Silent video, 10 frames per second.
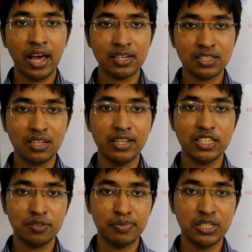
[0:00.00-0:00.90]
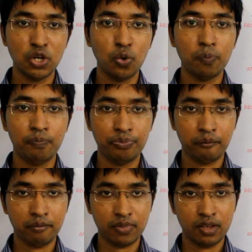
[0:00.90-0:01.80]
and let me know.
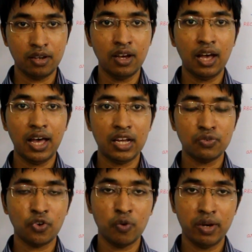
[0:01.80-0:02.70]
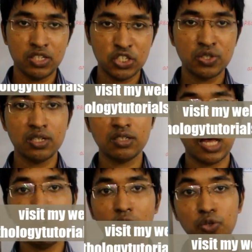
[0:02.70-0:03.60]
And for my students,
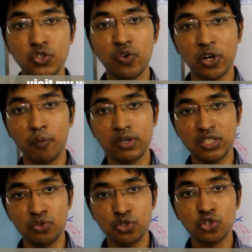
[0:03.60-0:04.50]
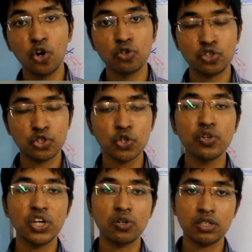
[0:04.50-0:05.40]
I will also recommend you to go
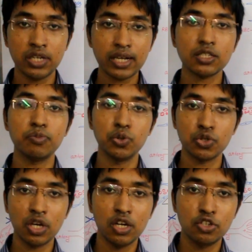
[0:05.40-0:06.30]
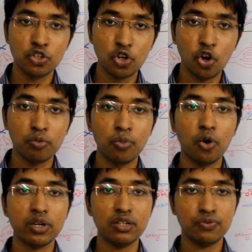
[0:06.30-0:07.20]
through your textbooks to know
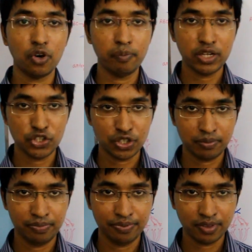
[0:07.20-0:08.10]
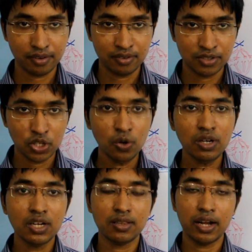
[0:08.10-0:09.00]
more information. So
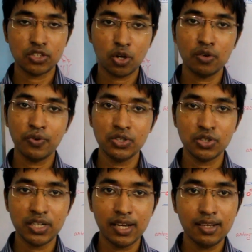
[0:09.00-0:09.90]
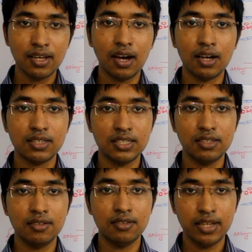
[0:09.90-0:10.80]
that's all for today.
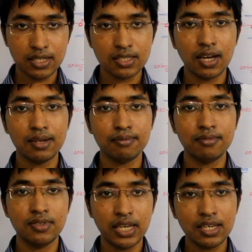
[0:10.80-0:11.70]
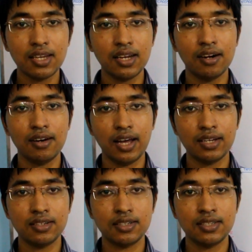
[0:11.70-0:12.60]
Until next time, take care
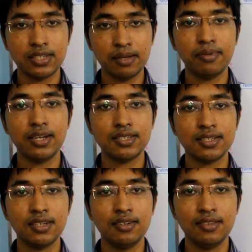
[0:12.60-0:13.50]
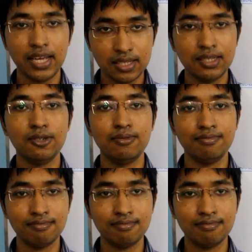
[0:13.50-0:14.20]
and stay blessed. Thank you.